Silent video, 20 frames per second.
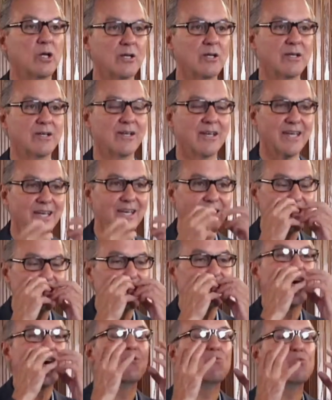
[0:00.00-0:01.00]
His
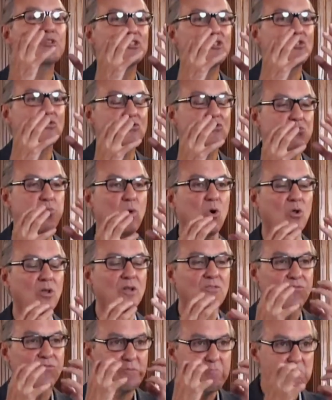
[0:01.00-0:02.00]
tongue was so swollen
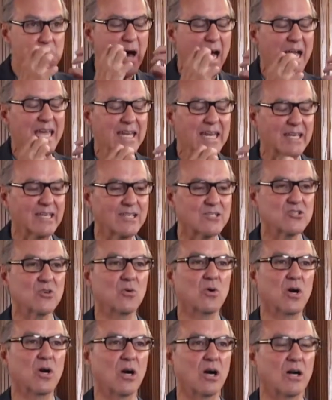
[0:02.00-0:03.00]
from biting it so
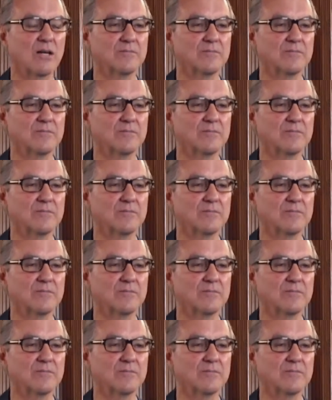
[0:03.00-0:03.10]
hard.